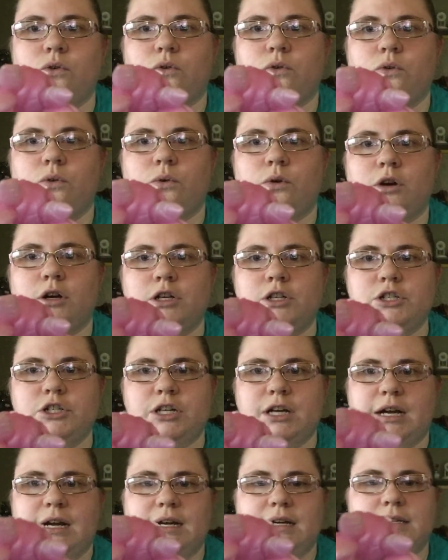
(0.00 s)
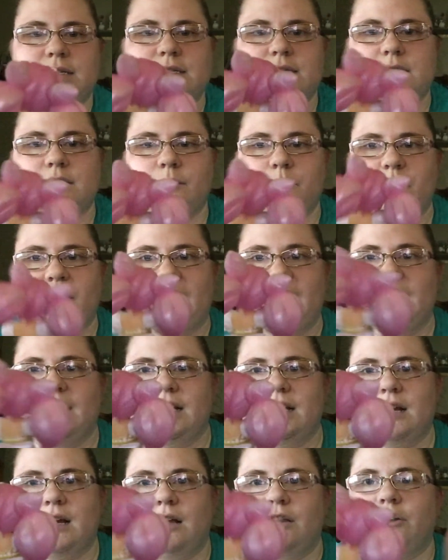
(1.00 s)
gorgeous pink
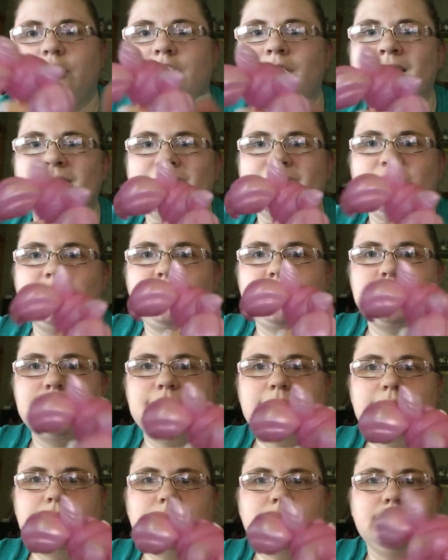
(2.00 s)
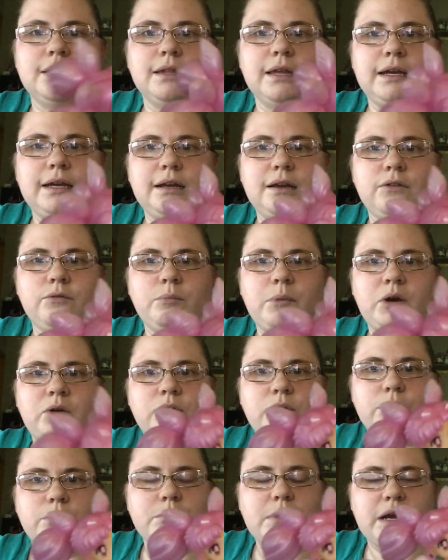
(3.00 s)
color. Not that you can see it in the lighting of my
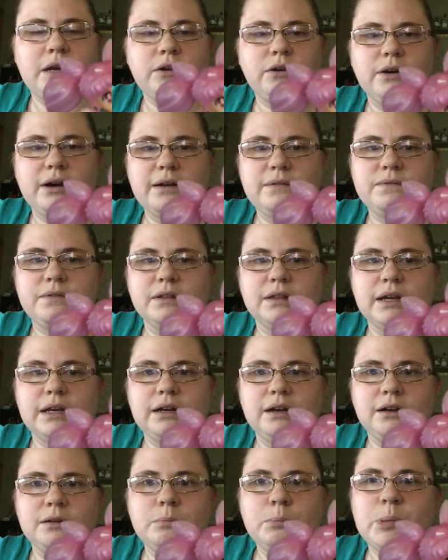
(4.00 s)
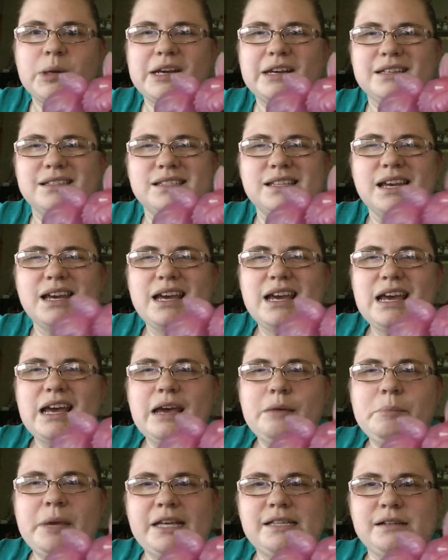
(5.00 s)
room. I don't have the light on because
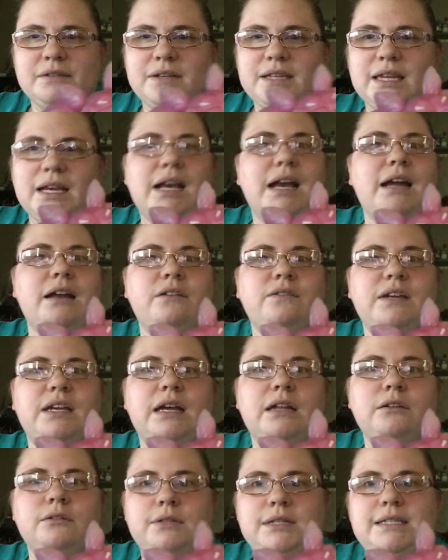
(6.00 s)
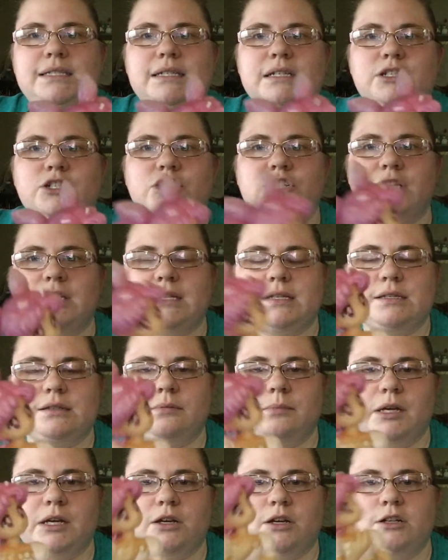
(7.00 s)
it makes everything kind of a yellowy tinge thanks
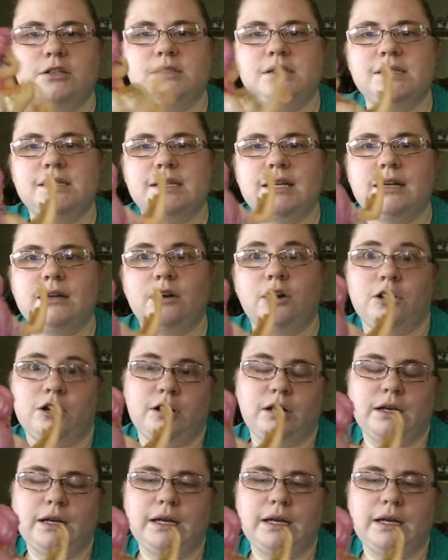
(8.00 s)
to my curtains that are